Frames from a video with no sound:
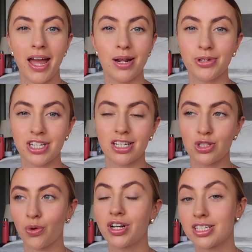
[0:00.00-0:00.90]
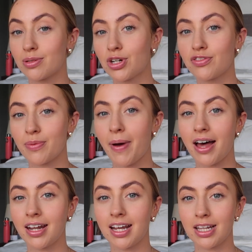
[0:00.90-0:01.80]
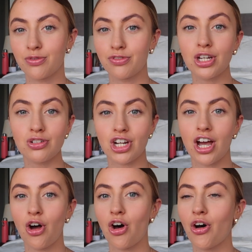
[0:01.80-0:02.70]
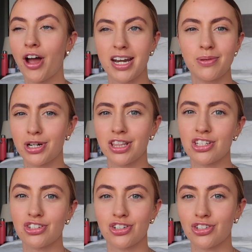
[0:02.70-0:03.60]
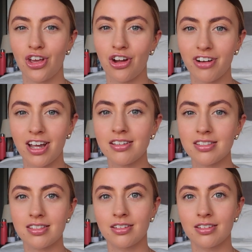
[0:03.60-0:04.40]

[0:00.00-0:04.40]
anybody that's wanting to move to Bali in the future or anybody that's just curious.